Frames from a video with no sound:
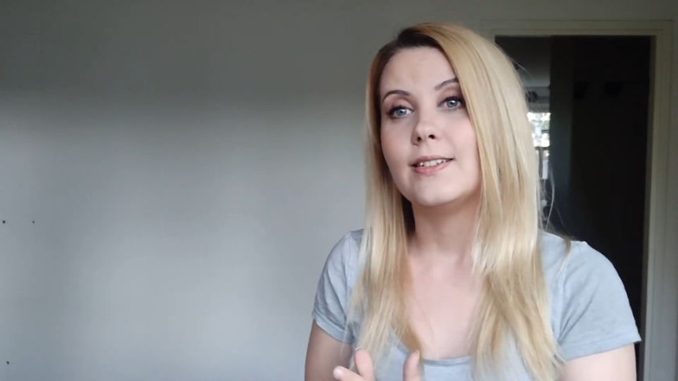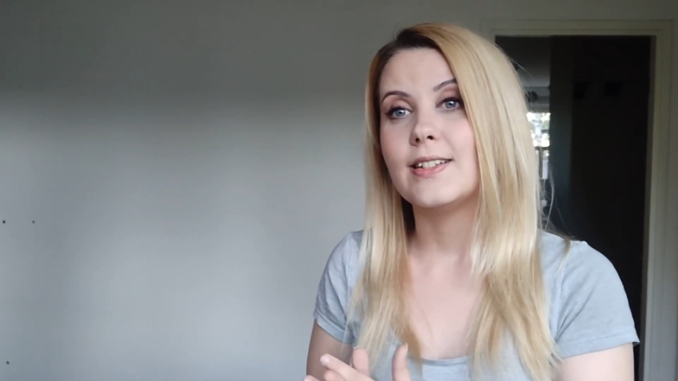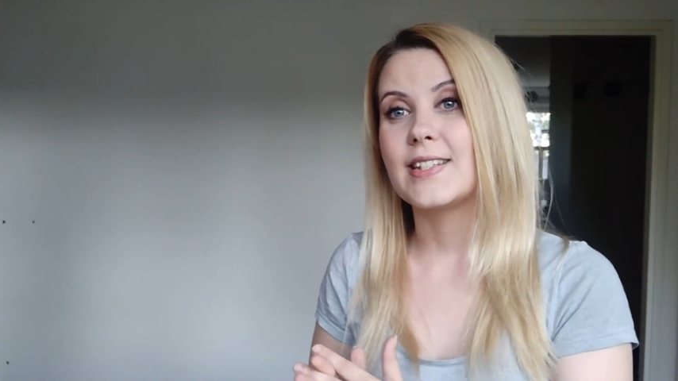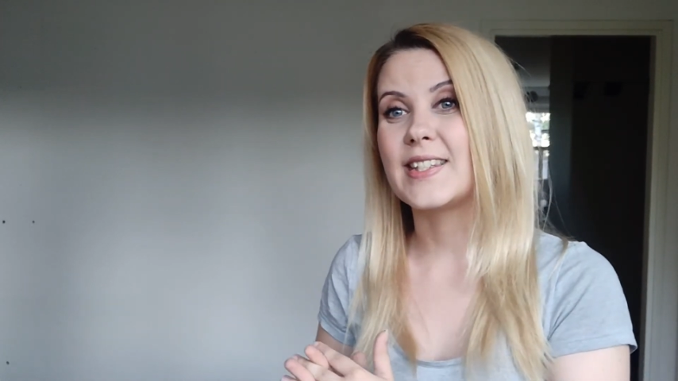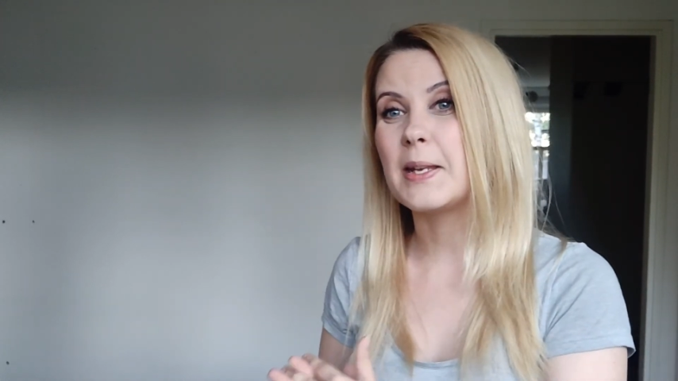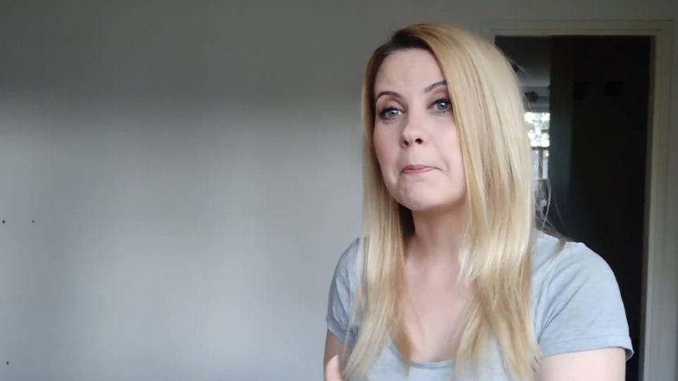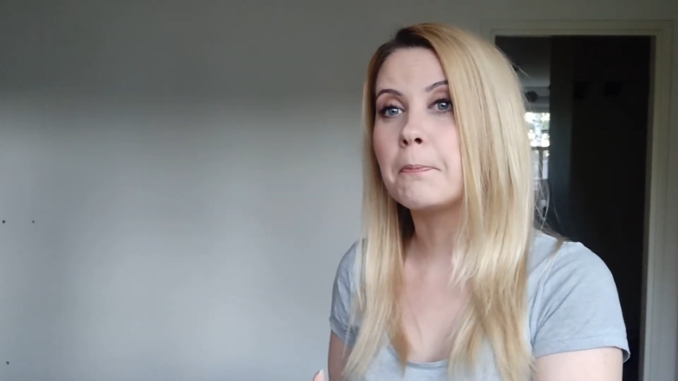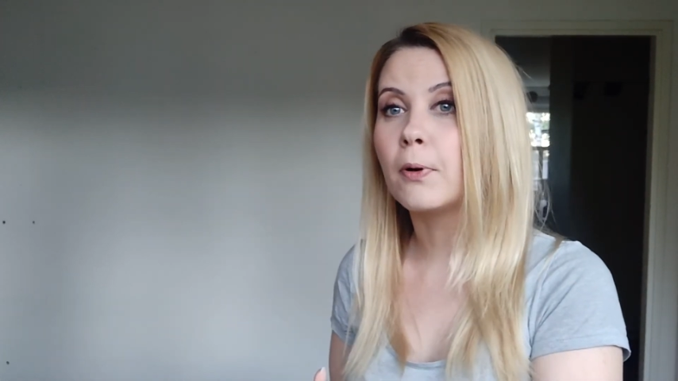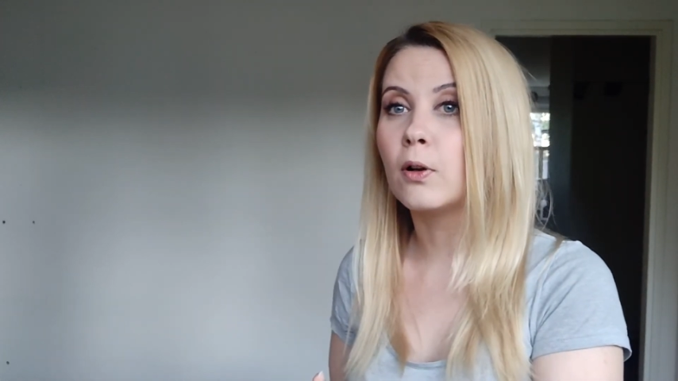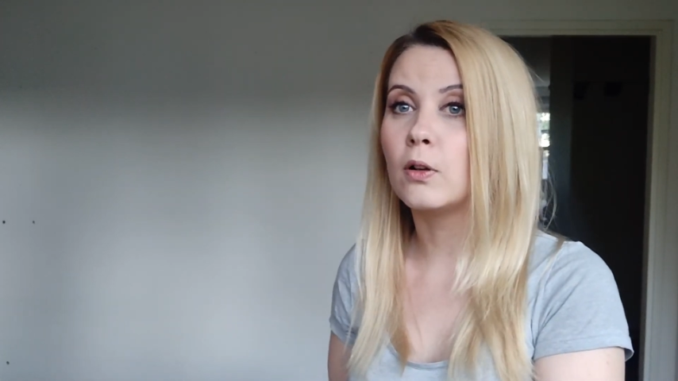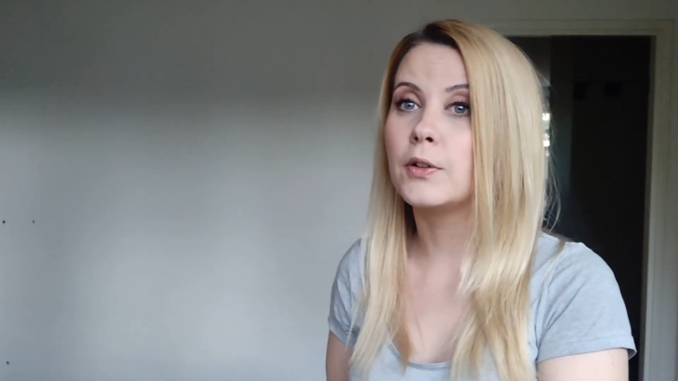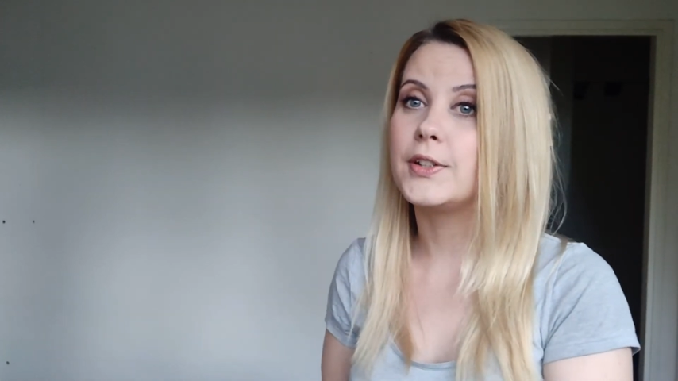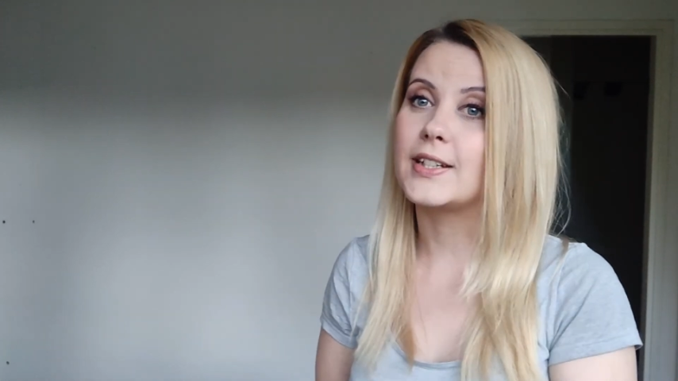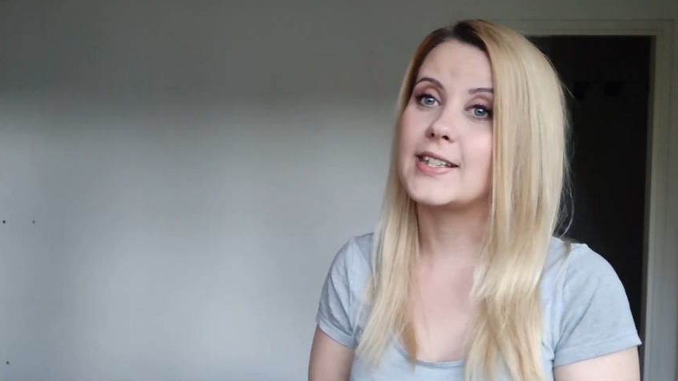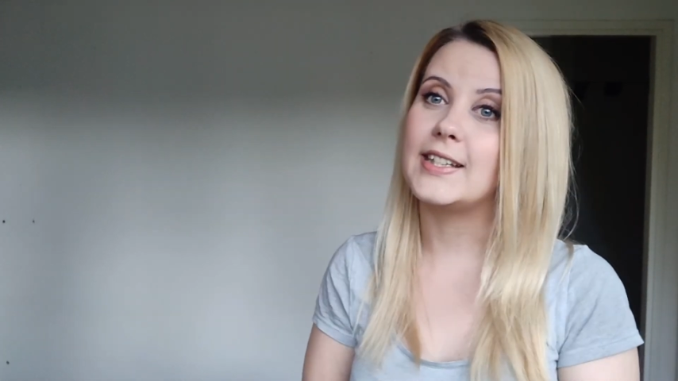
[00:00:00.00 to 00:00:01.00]

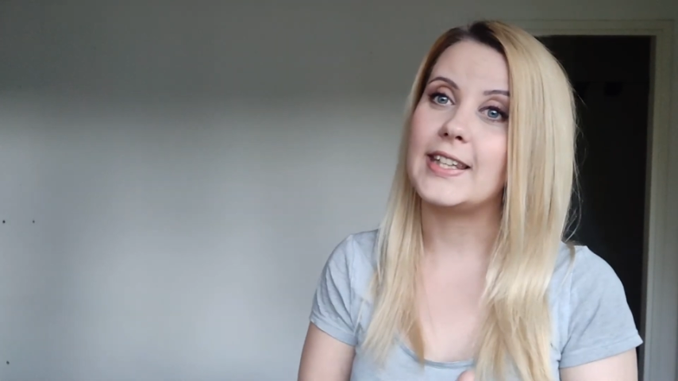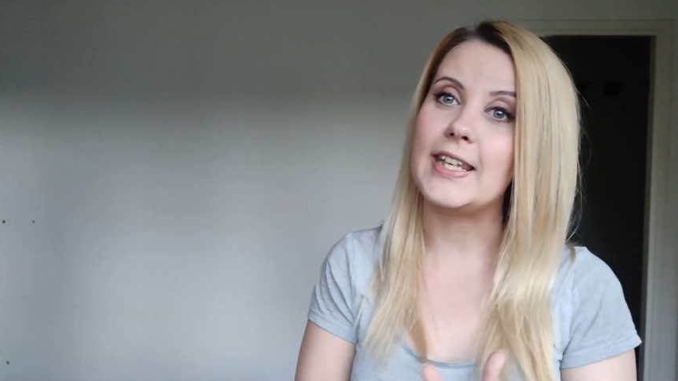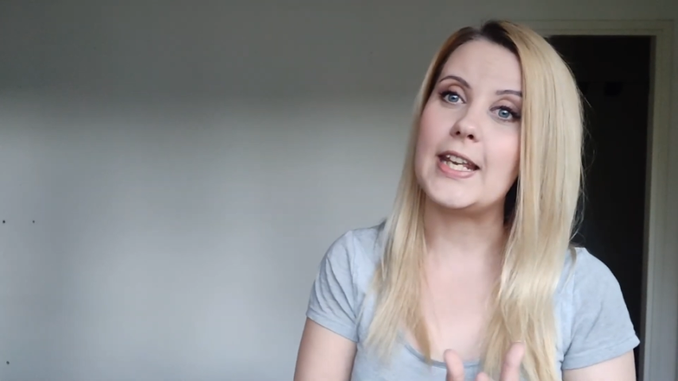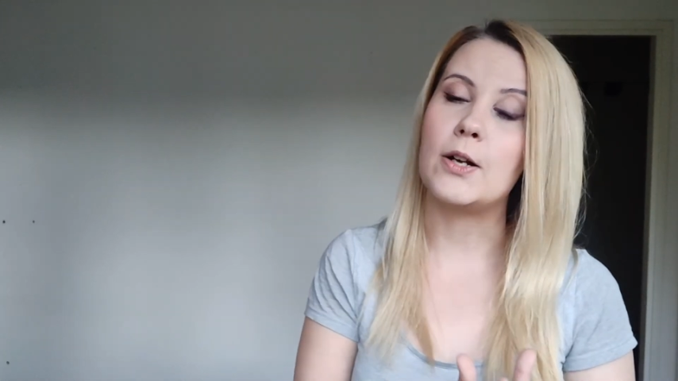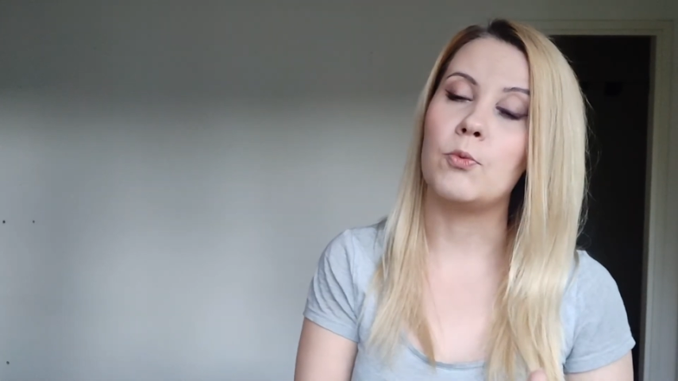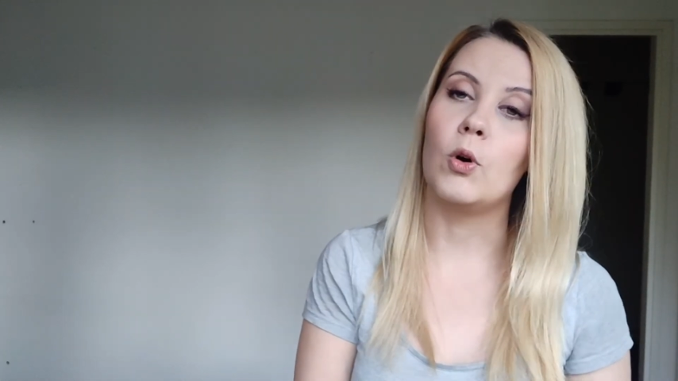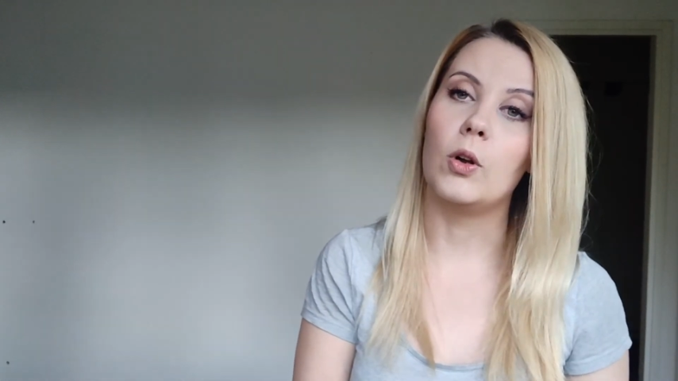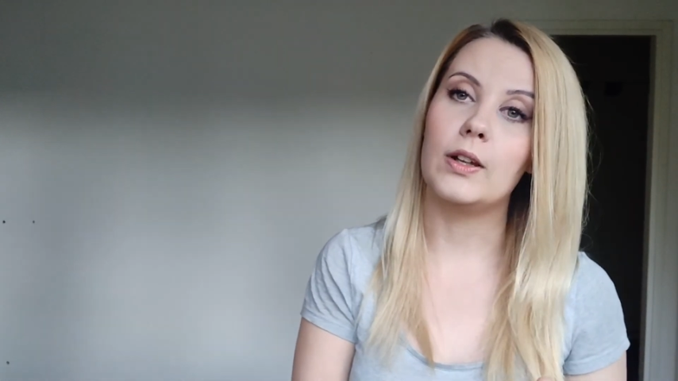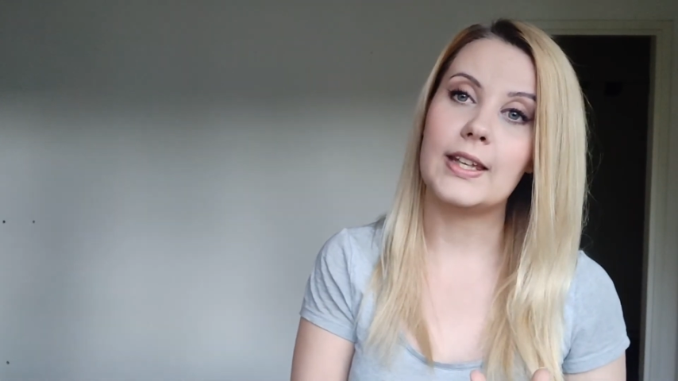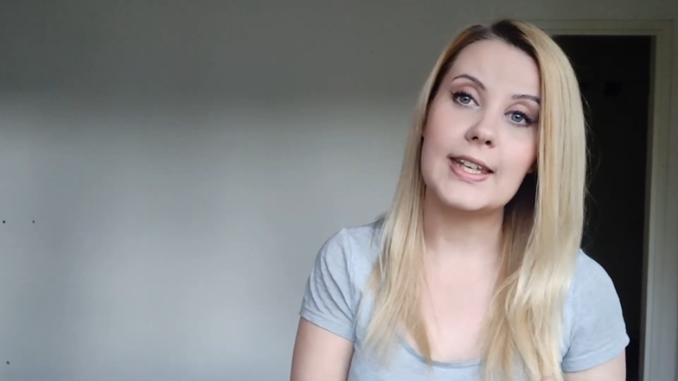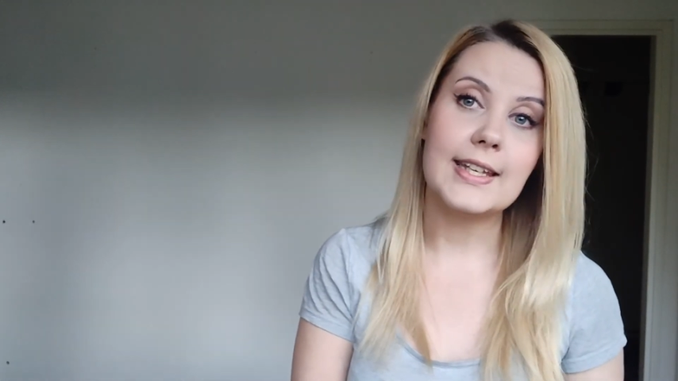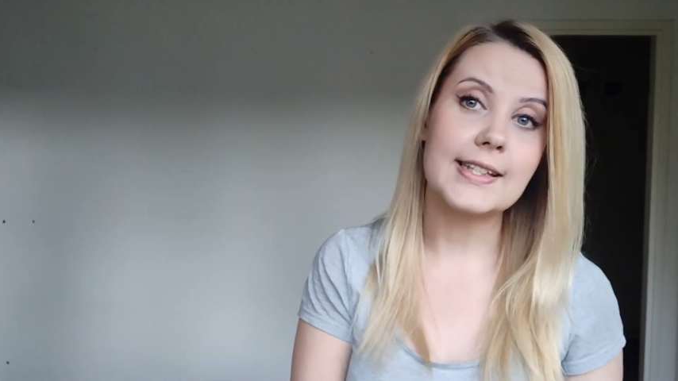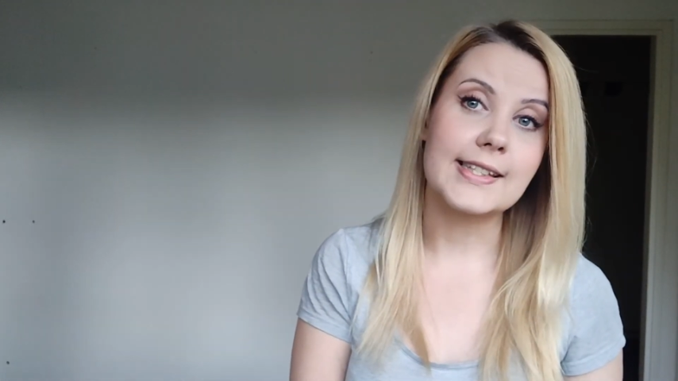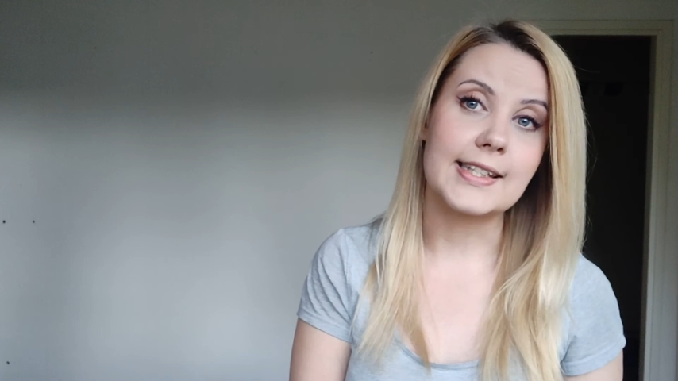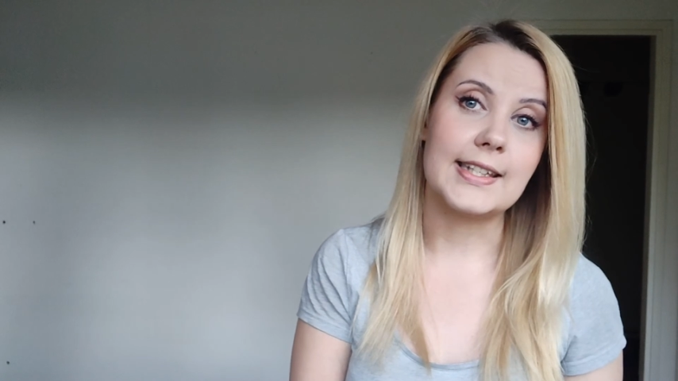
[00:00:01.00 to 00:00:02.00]
simple doesn't equal
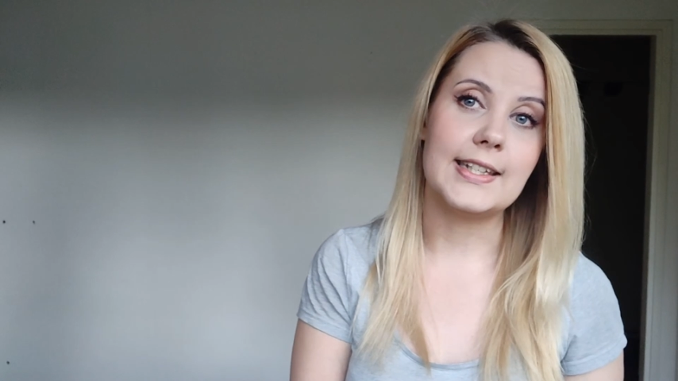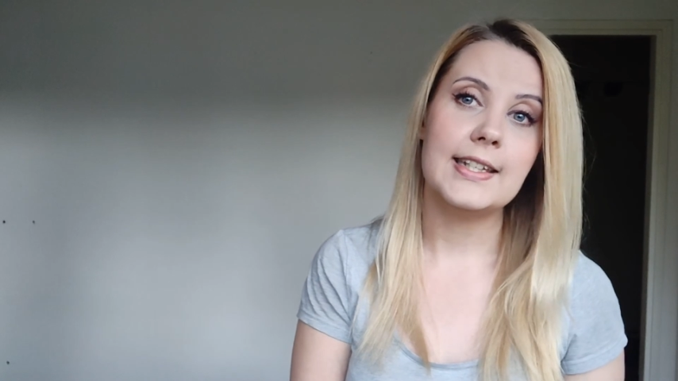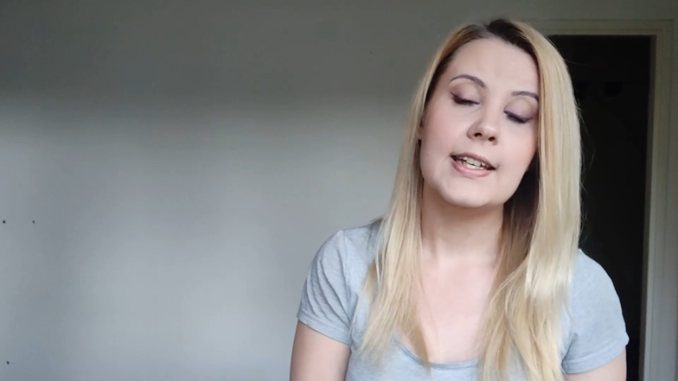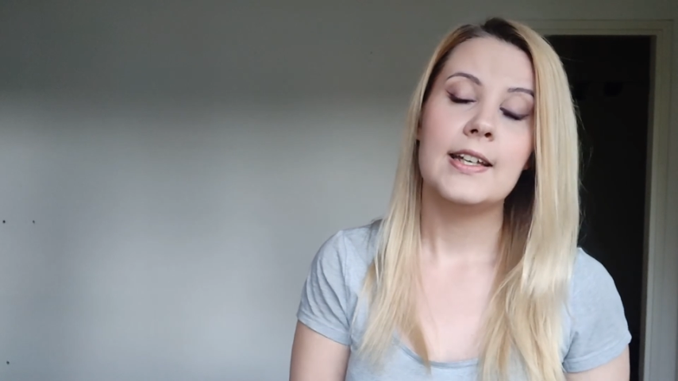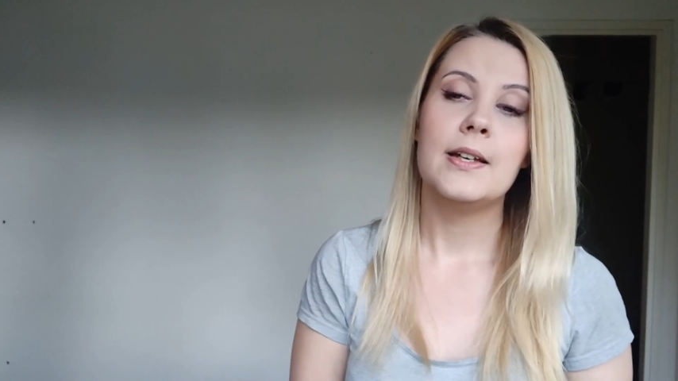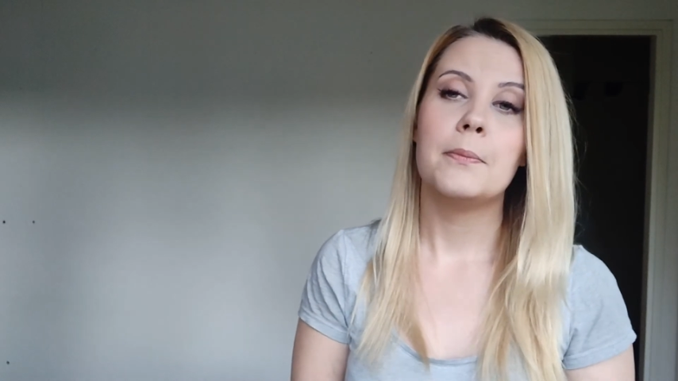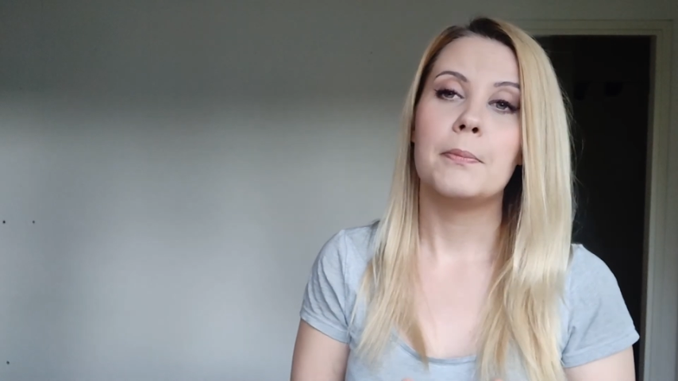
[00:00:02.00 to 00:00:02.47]
easy,